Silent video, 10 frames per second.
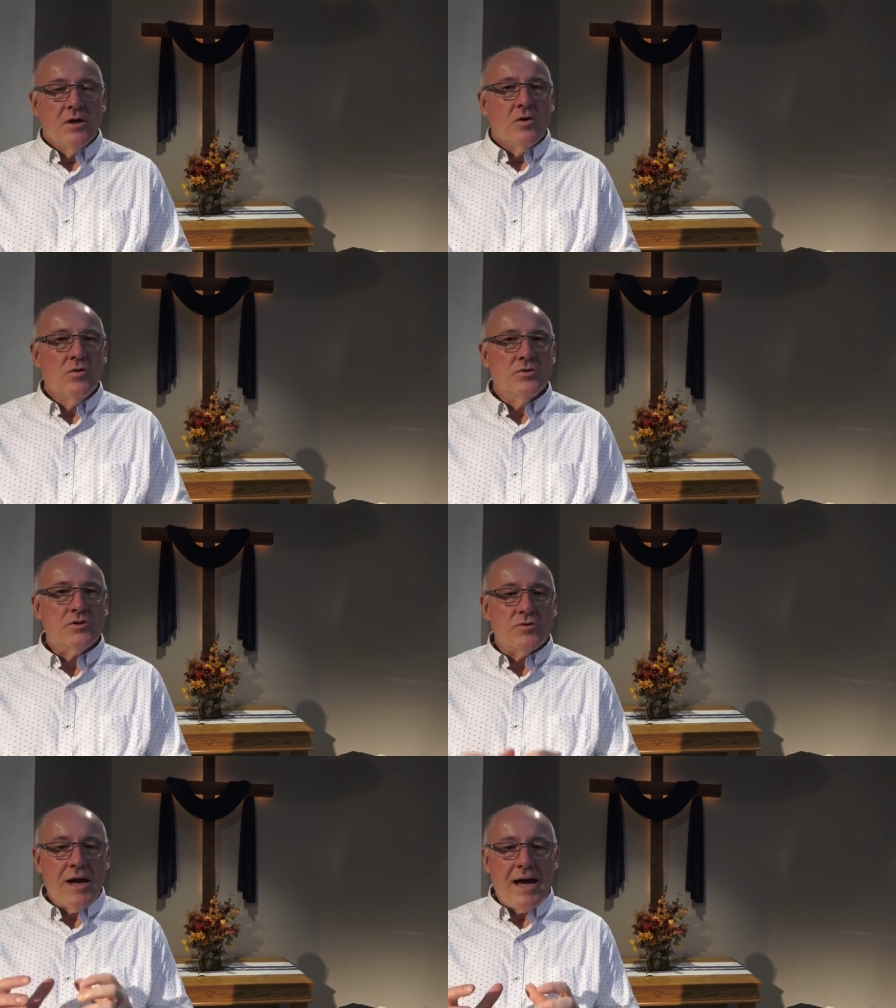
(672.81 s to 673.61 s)
whose
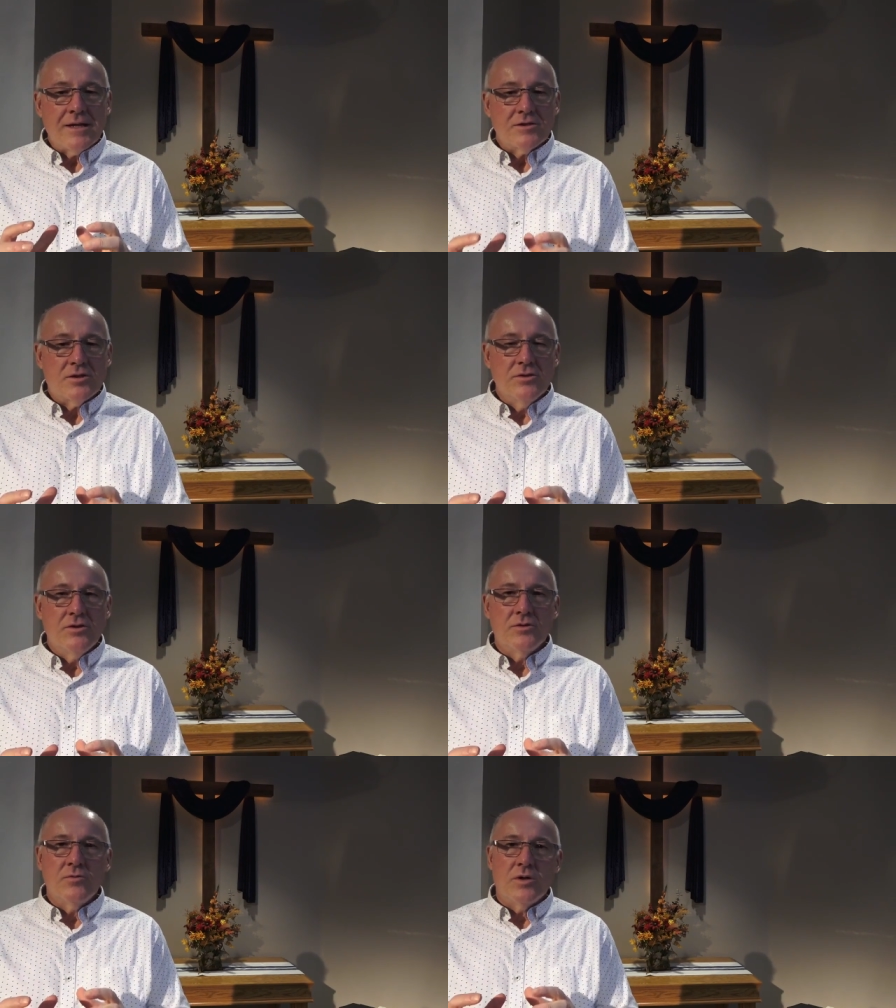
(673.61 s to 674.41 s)

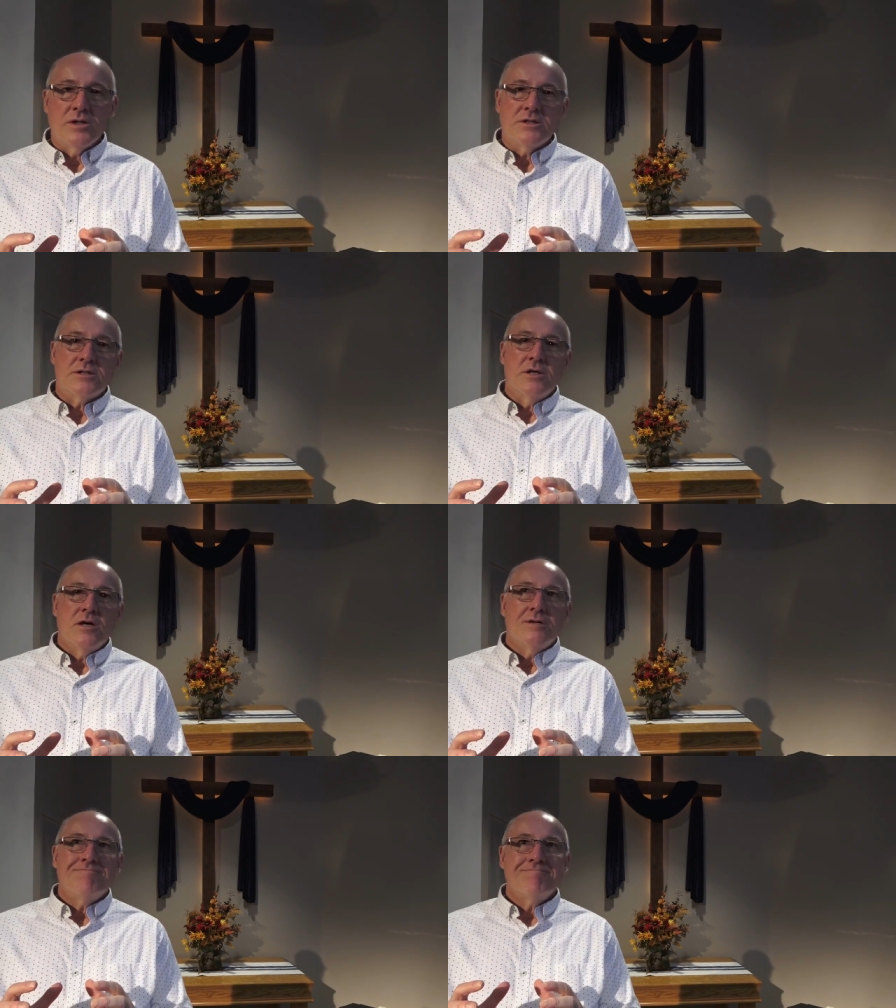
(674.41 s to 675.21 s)
gratitude was
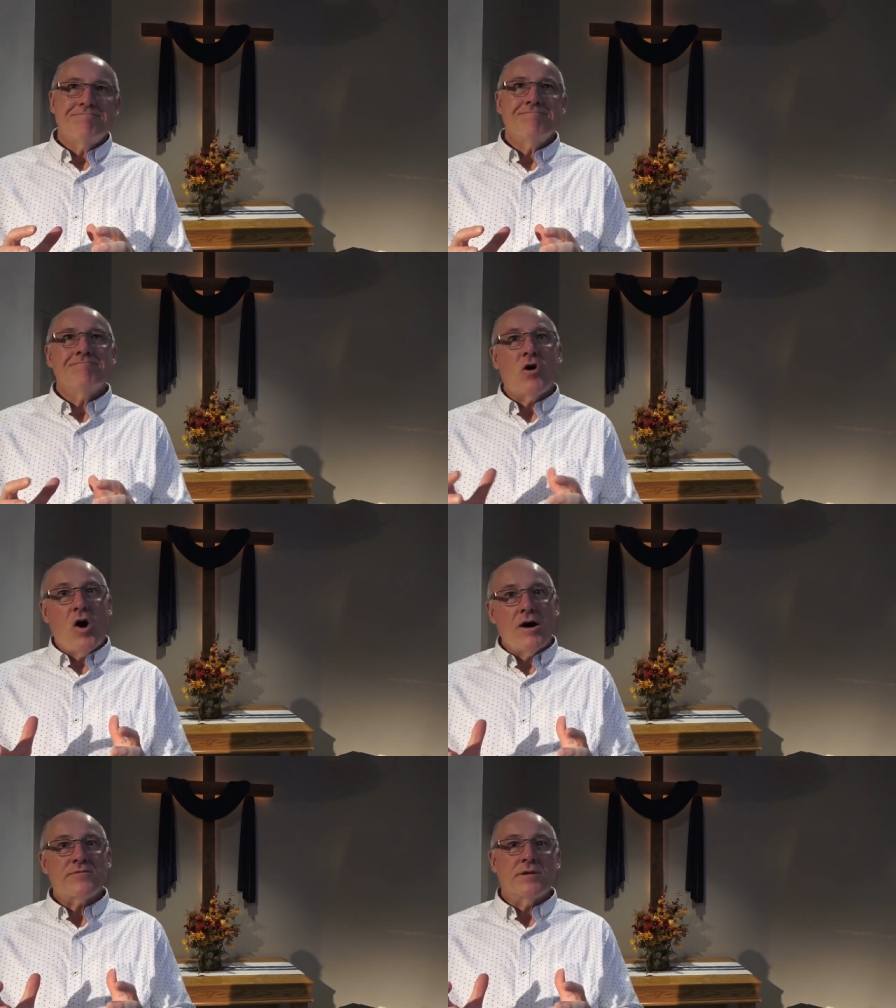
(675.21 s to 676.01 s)
mm,
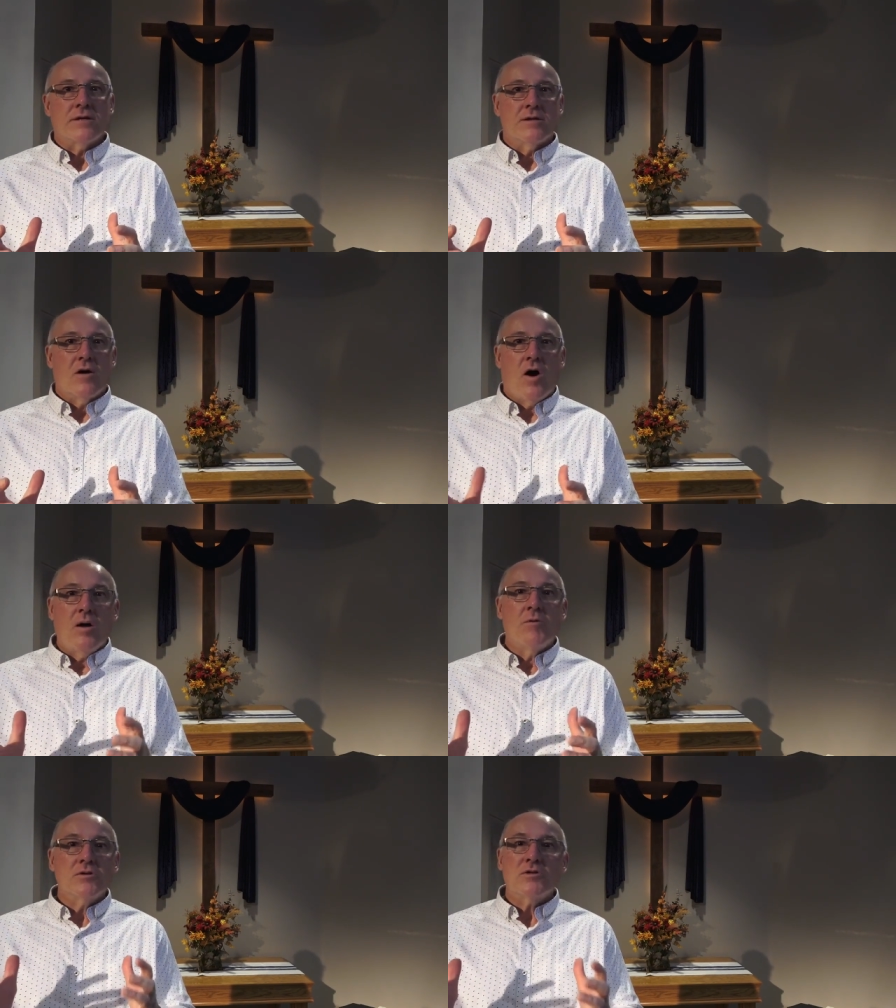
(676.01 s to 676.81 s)
often,
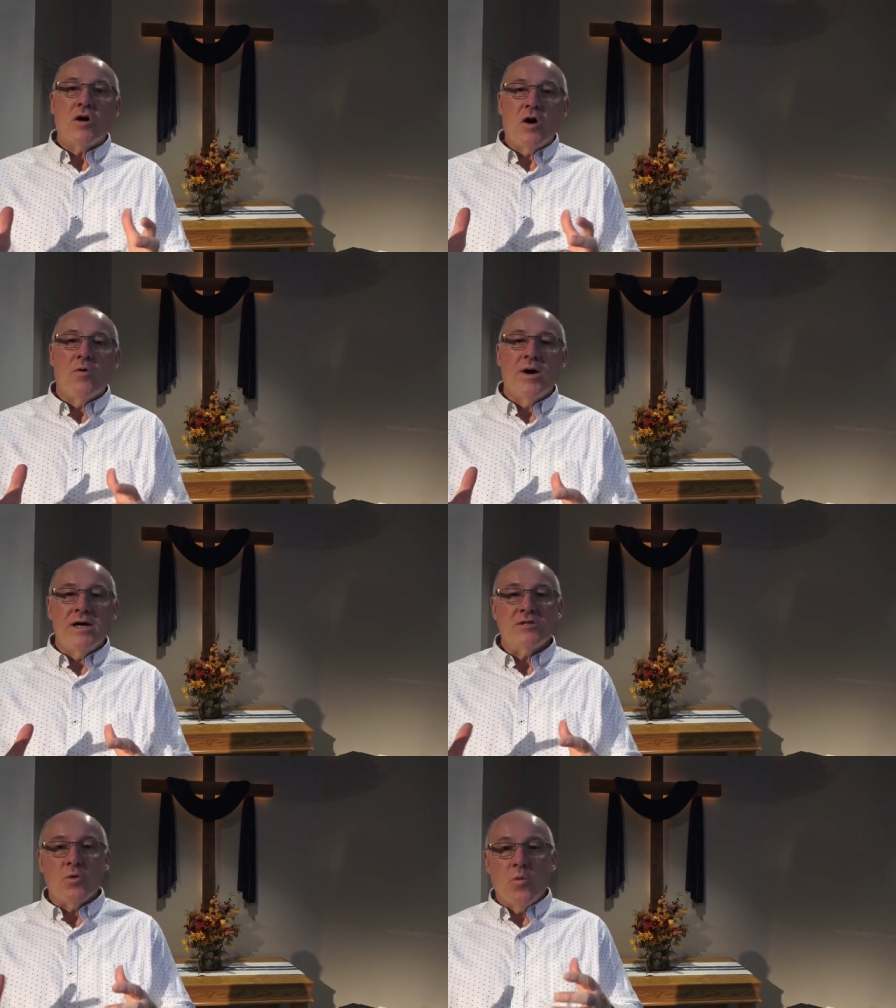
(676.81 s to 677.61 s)
almost
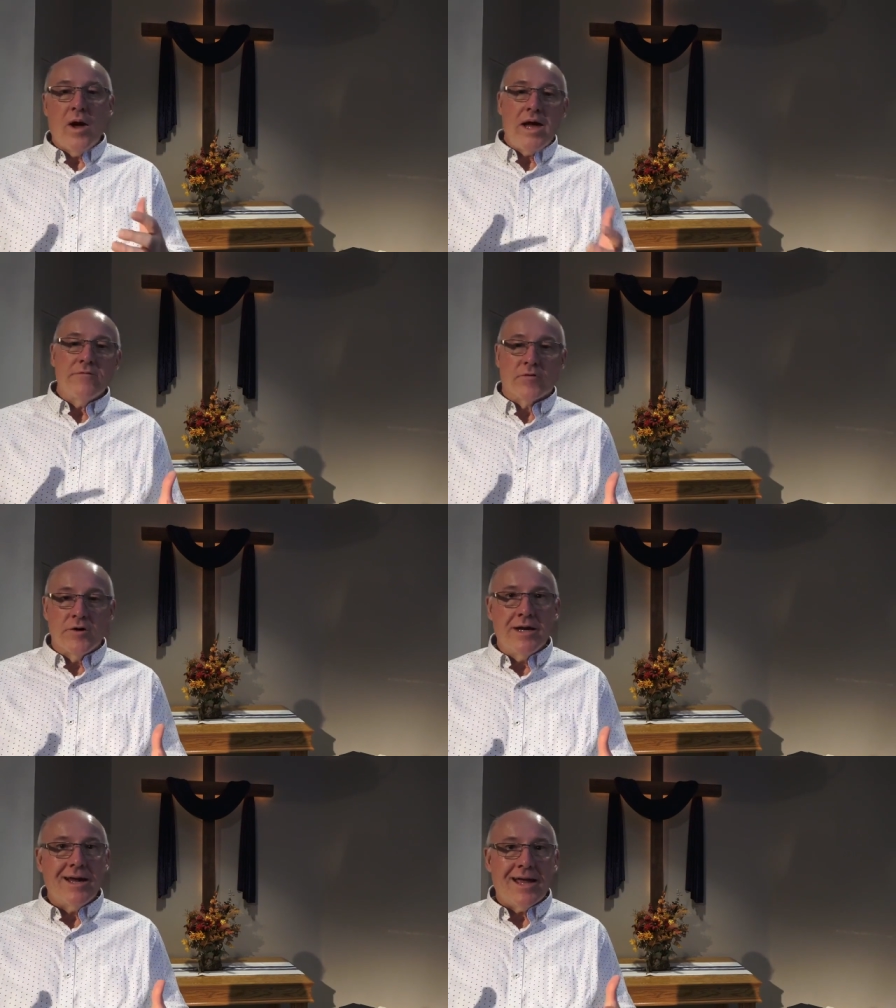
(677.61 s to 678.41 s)
always,
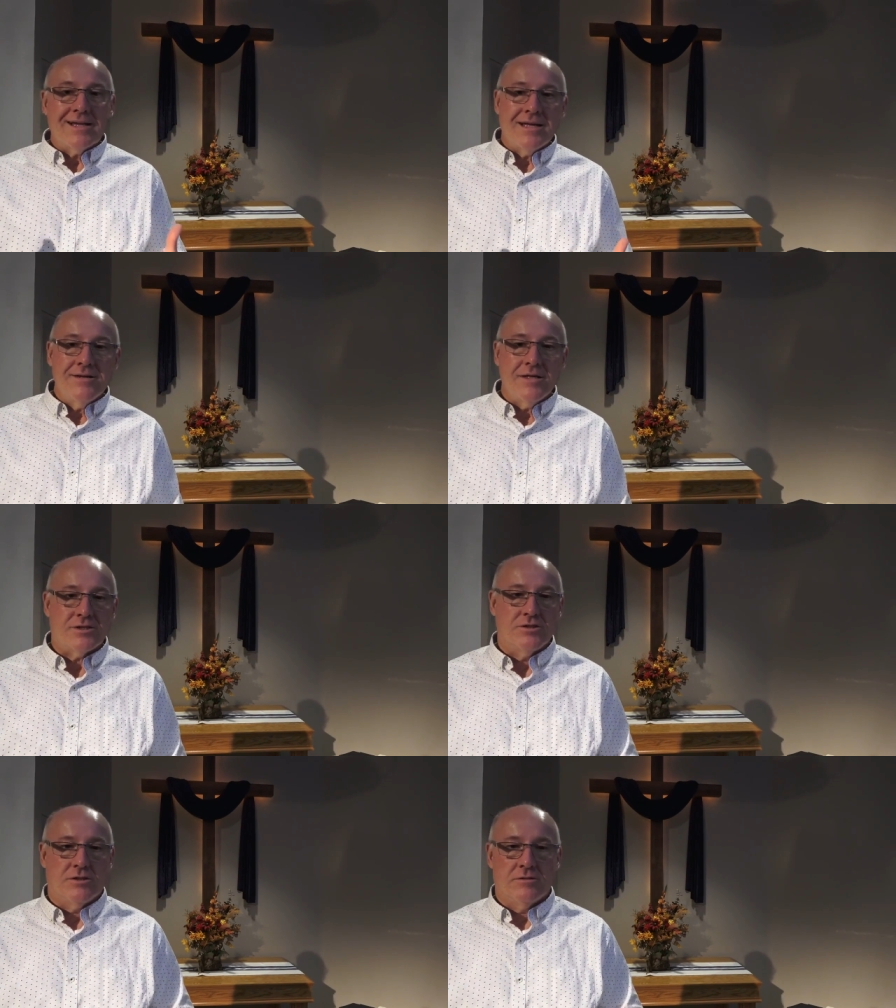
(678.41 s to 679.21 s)
wavering and
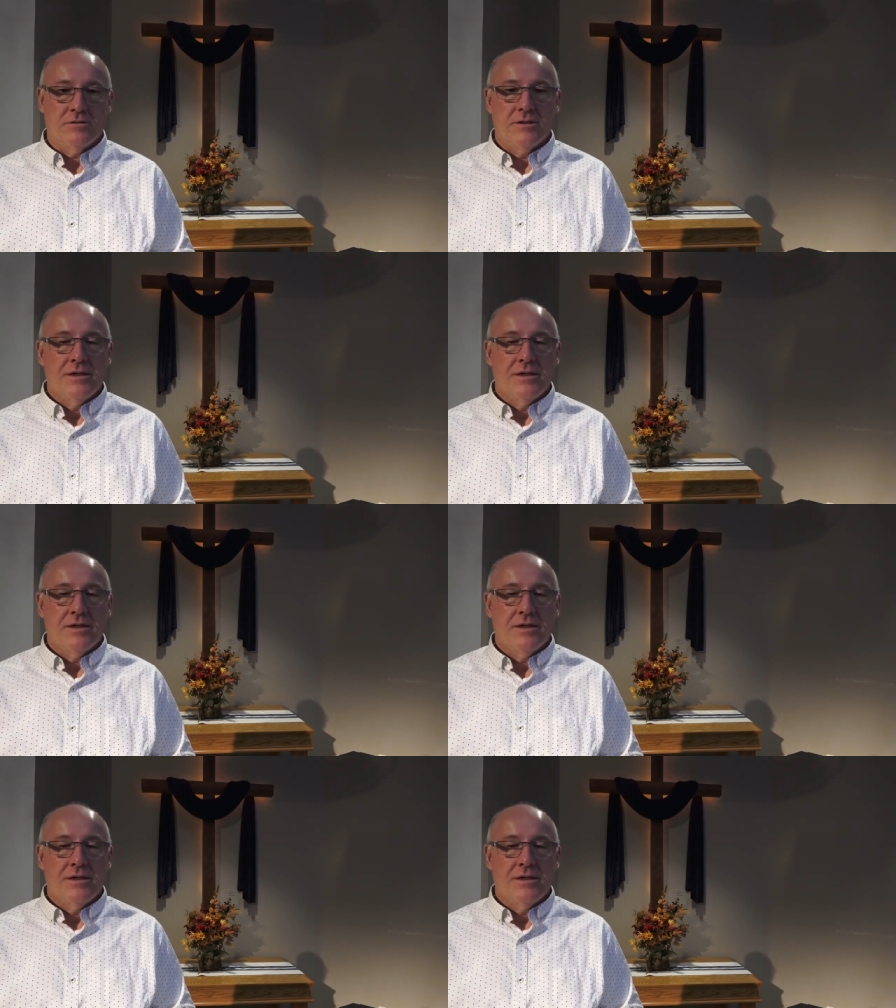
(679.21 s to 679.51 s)
conditional.